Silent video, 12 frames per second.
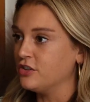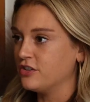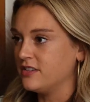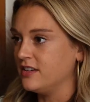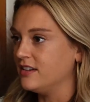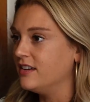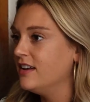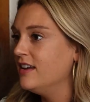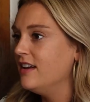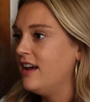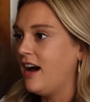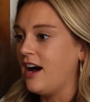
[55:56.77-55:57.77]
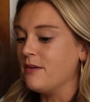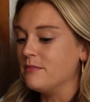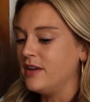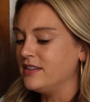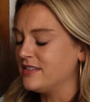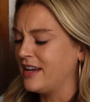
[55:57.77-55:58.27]
interested
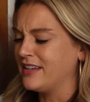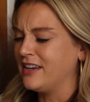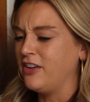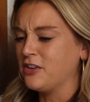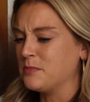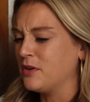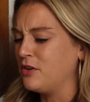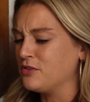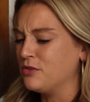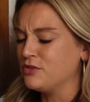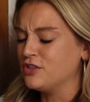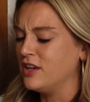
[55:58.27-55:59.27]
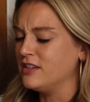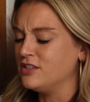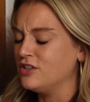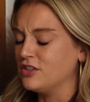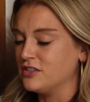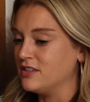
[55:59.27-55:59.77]
in psychedelics, but also
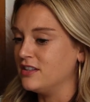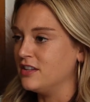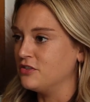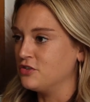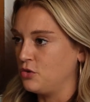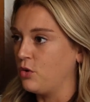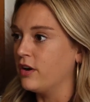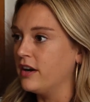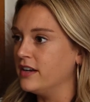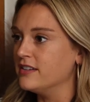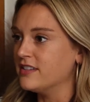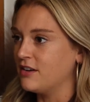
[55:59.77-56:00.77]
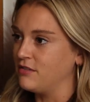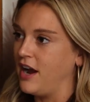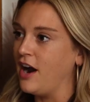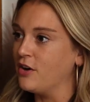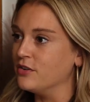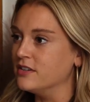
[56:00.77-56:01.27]
just the stories
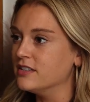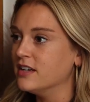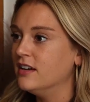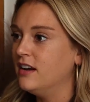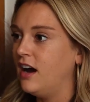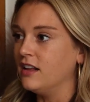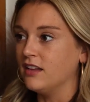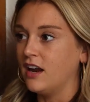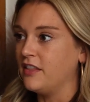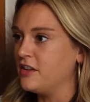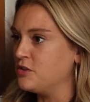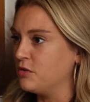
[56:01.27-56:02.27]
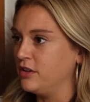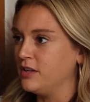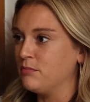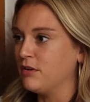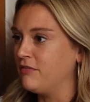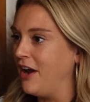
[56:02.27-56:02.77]
around a lot of these
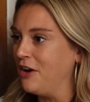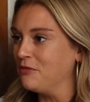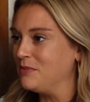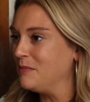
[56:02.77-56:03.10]
really profound